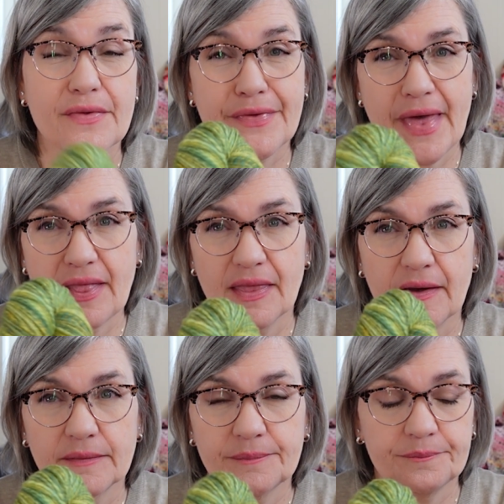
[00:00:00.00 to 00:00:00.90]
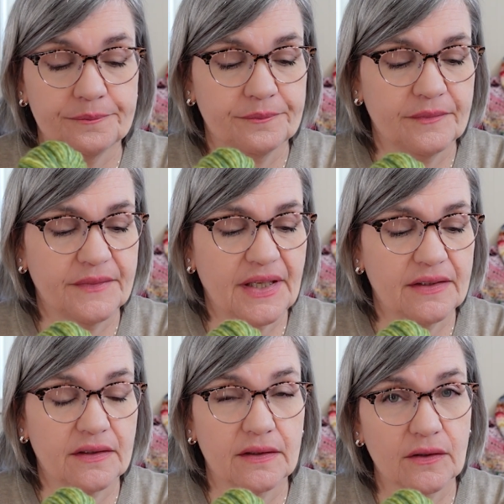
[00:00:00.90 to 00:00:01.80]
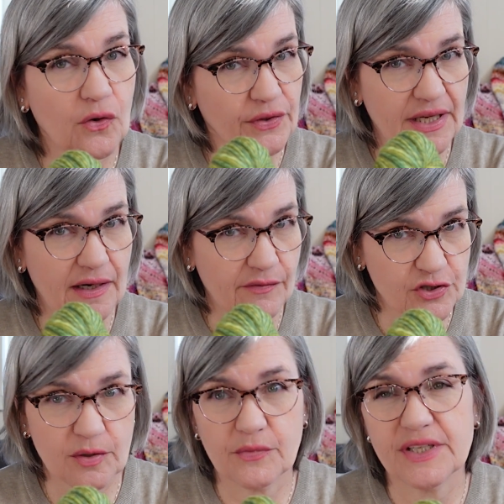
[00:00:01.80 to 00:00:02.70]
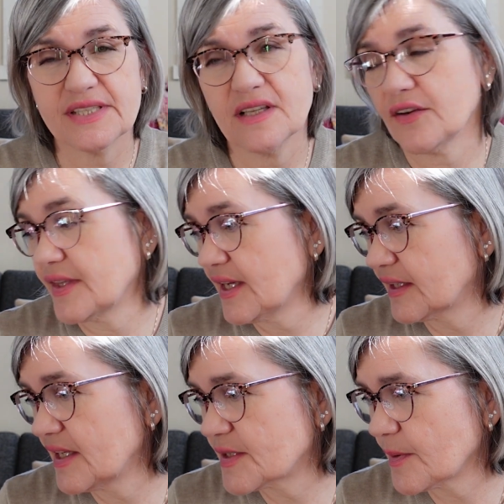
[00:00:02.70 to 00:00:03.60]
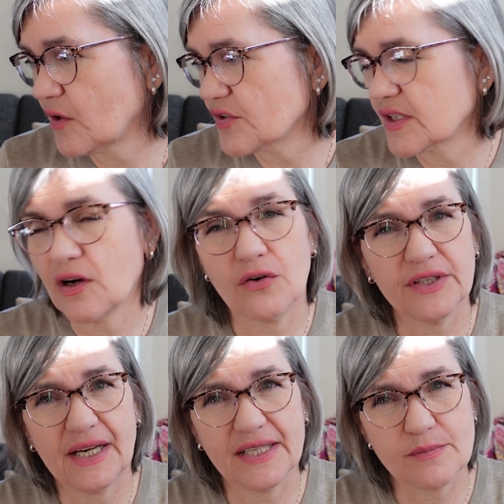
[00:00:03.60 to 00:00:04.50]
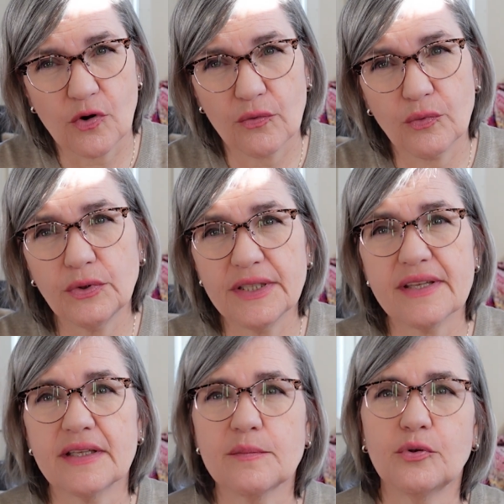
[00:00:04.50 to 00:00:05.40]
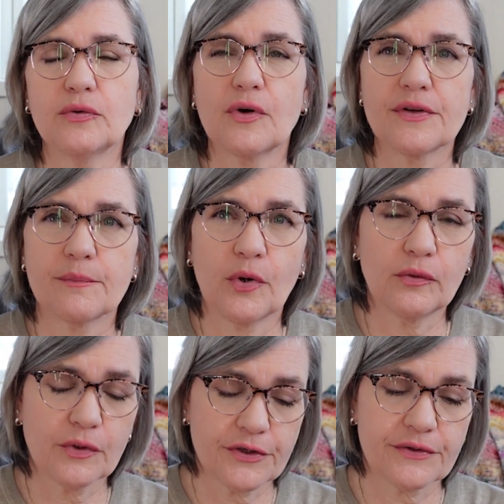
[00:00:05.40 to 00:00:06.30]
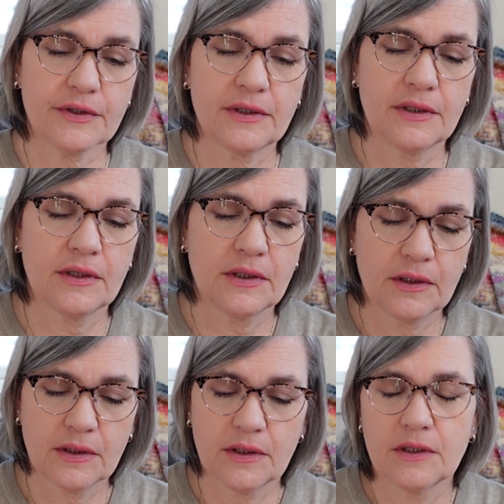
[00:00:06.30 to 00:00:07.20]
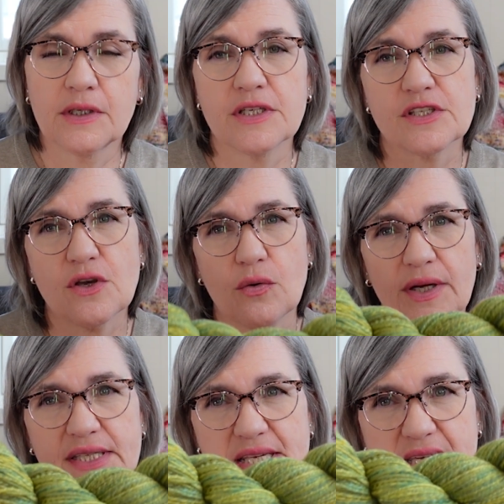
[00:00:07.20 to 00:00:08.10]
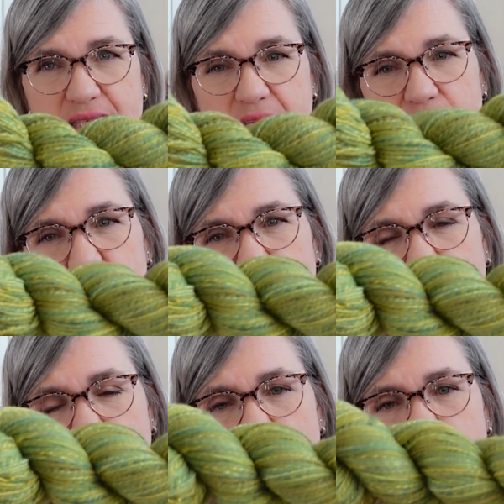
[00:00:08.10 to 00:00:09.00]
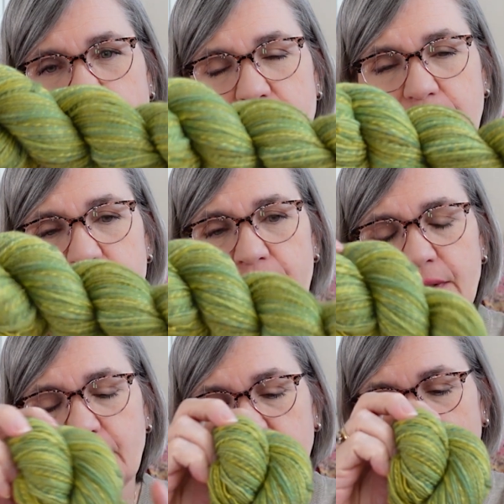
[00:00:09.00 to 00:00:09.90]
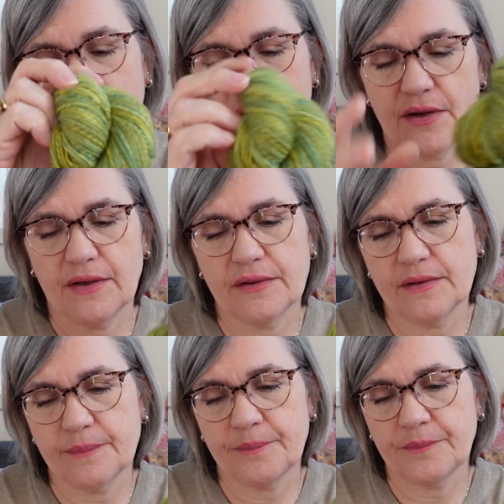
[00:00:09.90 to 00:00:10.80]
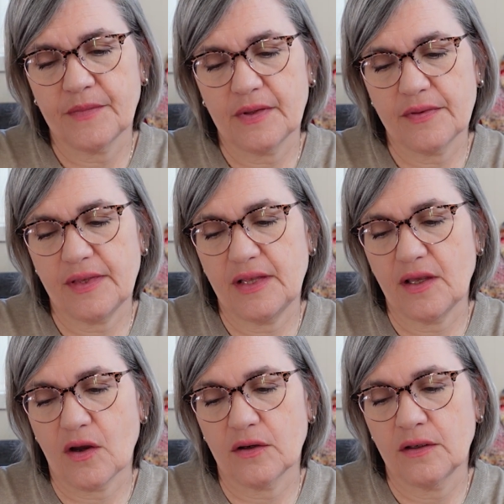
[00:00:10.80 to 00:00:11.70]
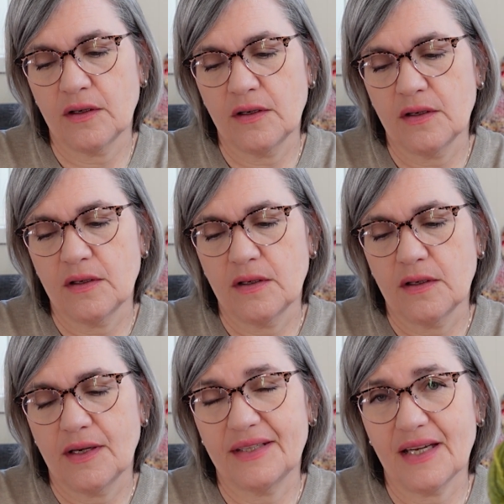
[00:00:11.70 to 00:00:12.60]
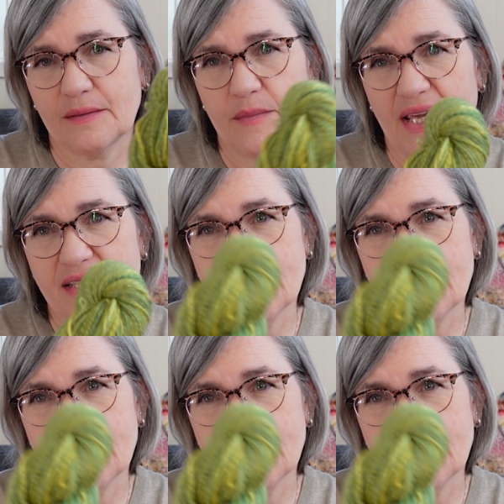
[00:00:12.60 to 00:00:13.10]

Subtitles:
thin than Corriedale for some reason. I think it's because the Corriedale is more woolly than the Polworth, so it's easier to get a thin yarn, and that makes